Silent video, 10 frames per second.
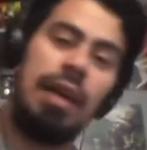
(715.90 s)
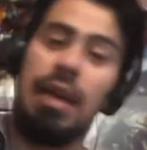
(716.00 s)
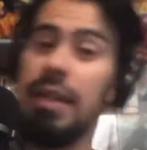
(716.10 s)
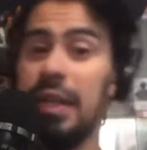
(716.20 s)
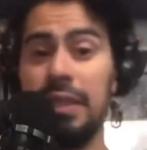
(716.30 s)

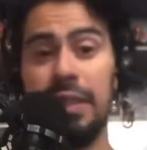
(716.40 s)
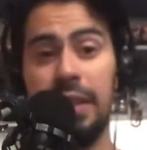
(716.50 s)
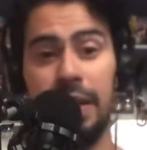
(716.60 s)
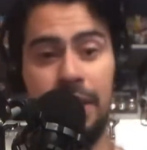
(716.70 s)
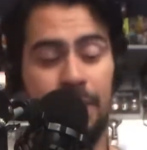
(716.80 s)
and that's the
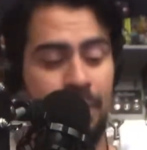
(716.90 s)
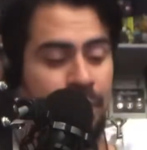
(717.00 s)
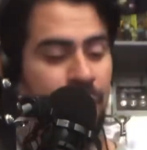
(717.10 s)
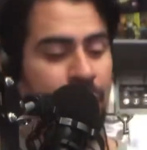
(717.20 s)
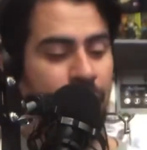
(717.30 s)
thing.
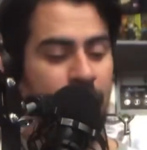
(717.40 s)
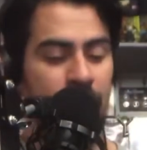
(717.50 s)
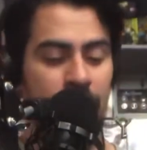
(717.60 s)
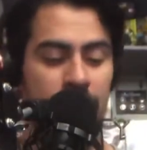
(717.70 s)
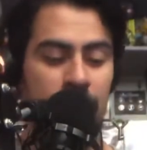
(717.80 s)

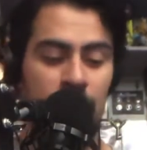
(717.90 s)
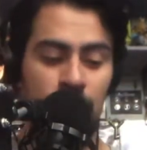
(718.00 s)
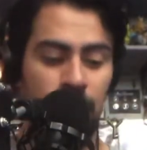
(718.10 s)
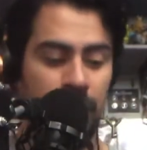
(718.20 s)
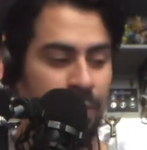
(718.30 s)
In this
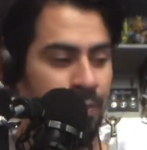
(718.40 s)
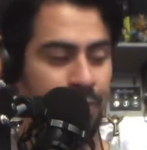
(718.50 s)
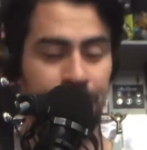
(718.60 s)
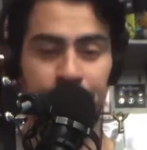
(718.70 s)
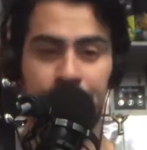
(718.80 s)
one,
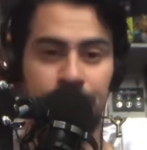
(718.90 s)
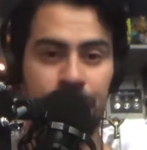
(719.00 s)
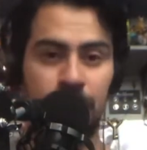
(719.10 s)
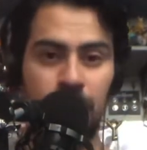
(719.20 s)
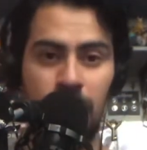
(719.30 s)

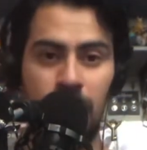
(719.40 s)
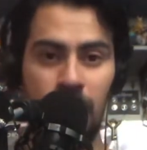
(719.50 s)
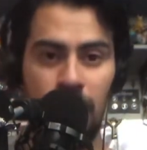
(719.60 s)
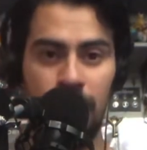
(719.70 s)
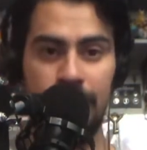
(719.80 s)
we're